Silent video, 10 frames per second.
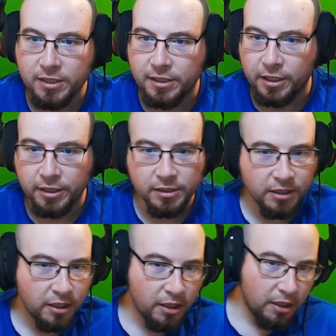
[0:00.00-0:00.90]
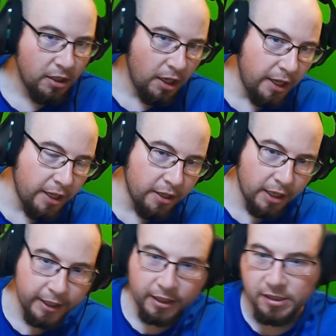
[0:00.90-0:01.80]
settings, and
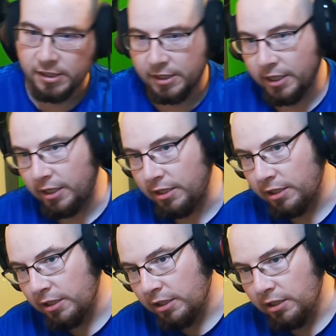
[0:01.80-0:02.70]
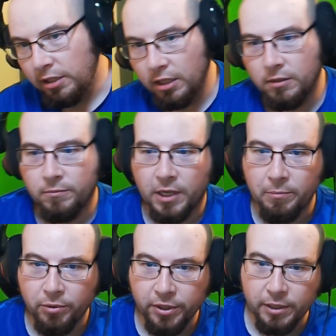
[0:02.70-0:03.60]
I gotta say,
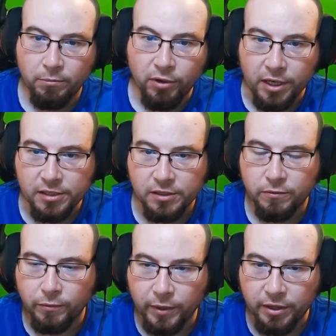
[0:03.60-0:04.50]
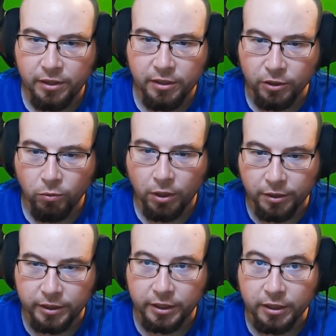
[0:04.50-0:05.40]
I'm pretty impressed with the
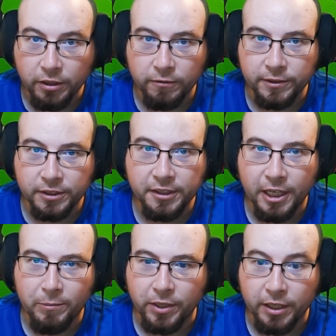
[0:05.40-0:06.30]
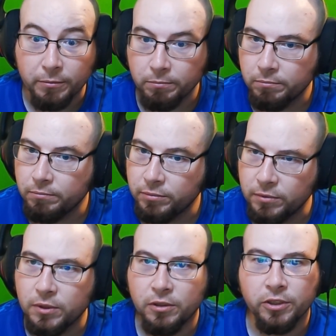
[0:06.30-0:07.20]
quality of this camera. It
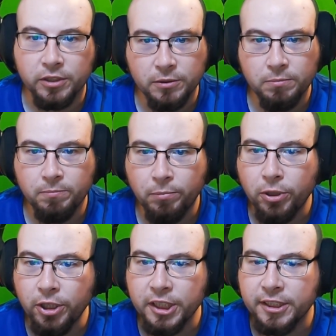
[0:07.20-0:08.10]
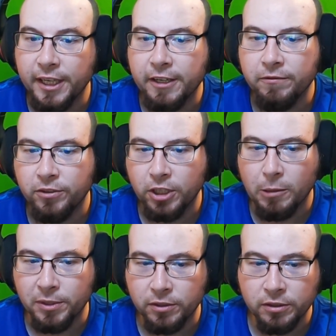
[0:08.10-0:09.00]
looks pretty dang
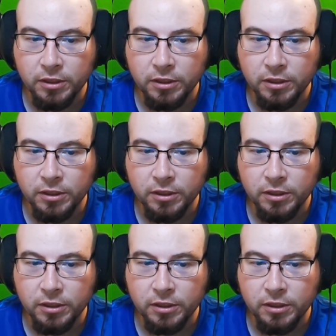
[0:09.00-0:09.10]
phenomenal.